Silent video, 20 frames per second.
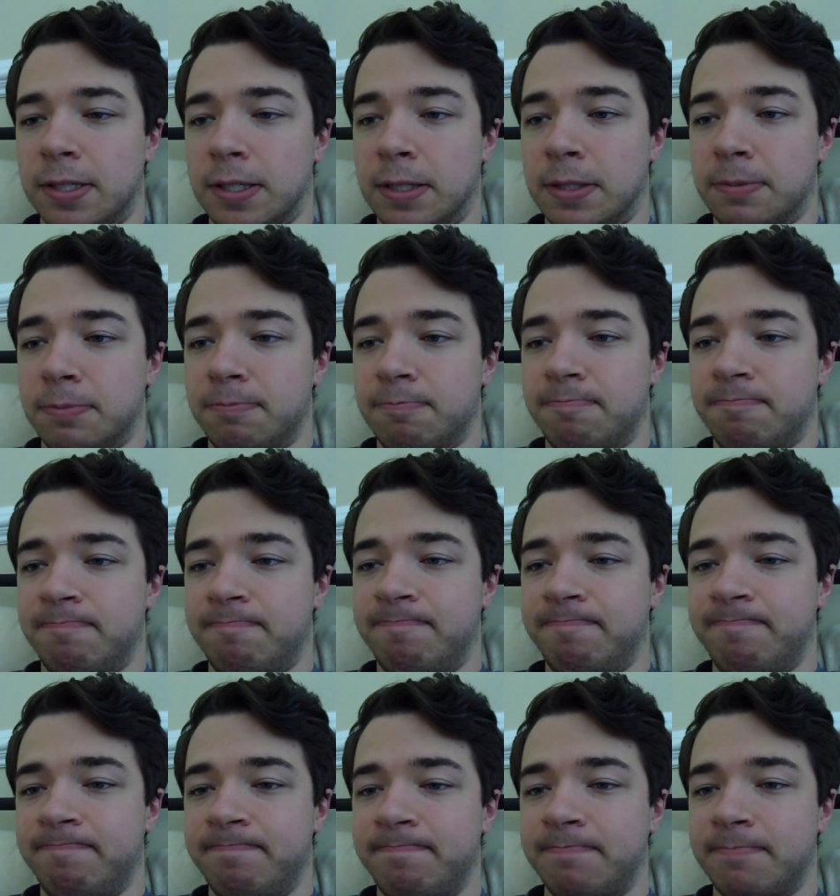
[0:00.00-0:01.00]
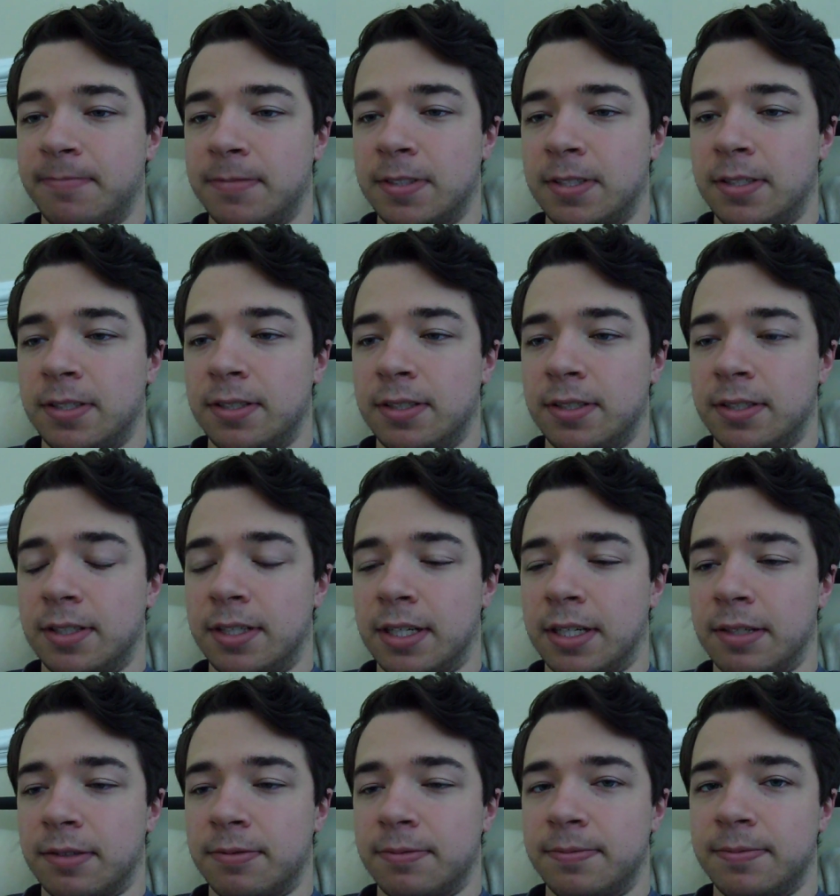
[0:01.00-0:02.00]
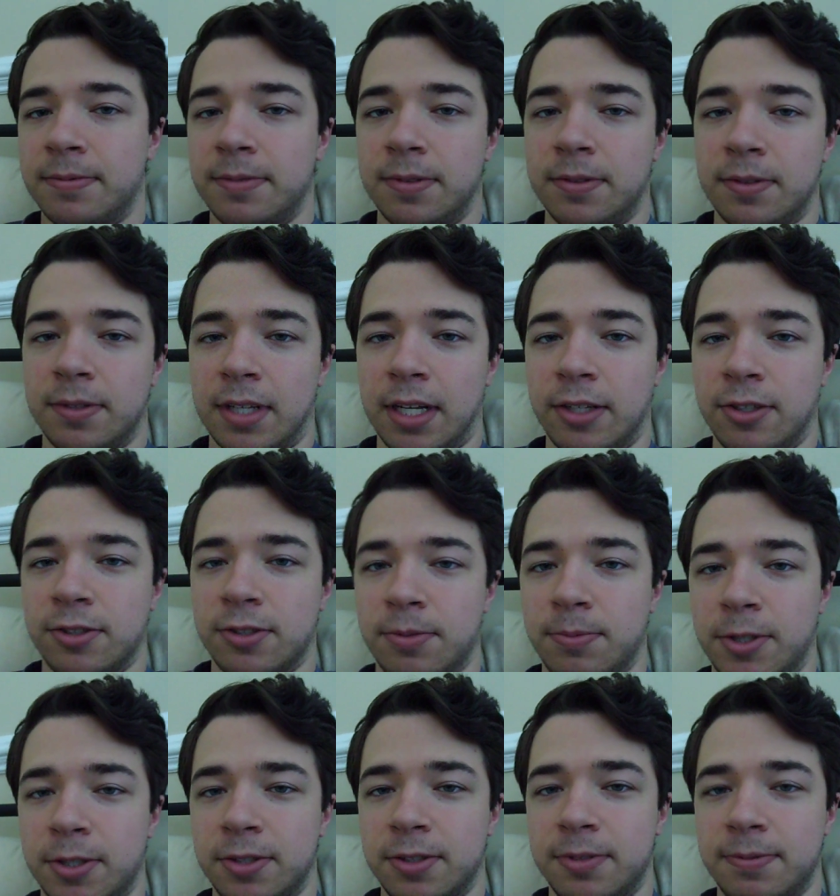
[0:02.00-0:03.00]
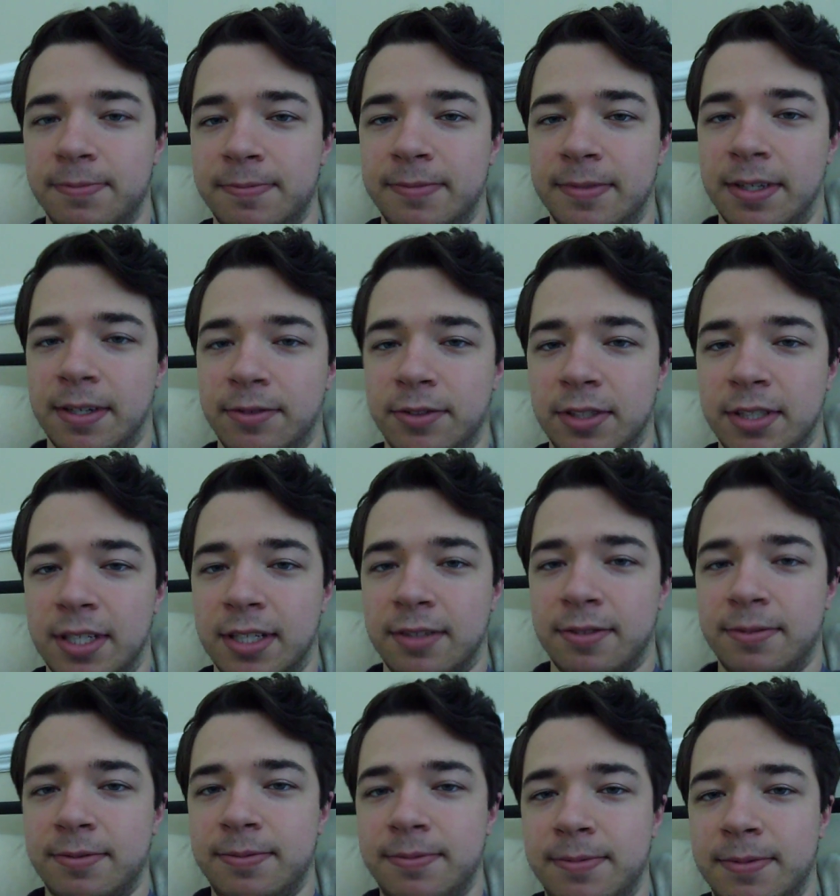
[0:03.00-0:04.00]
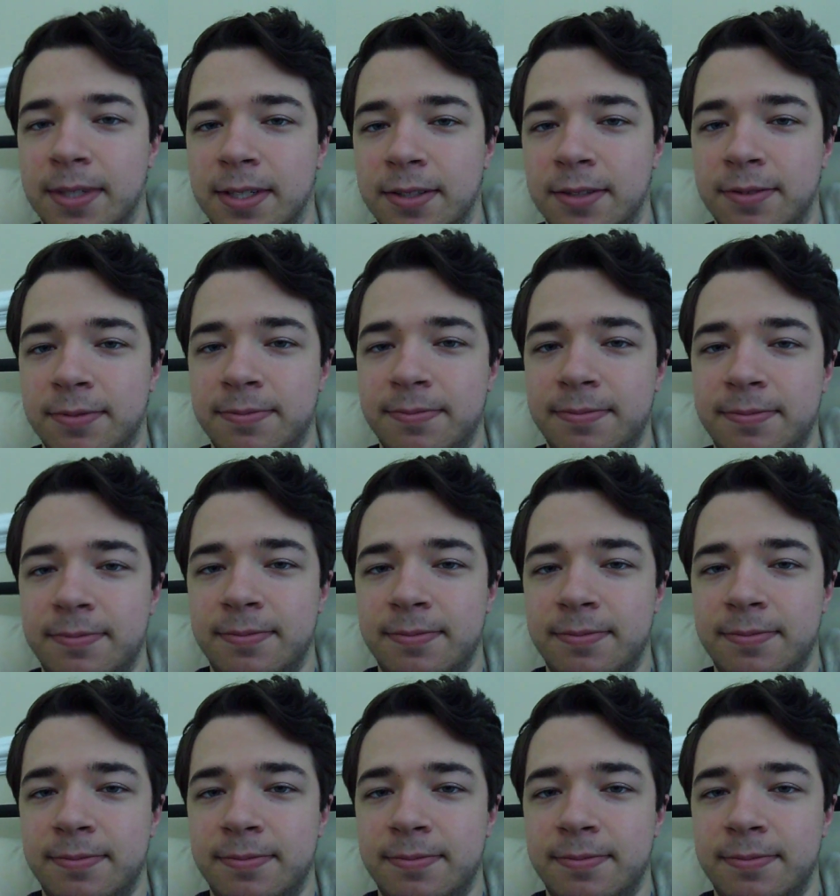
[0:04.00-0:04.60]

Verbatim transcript: Um, yeah. Thank you so much. Have a good day. Bye.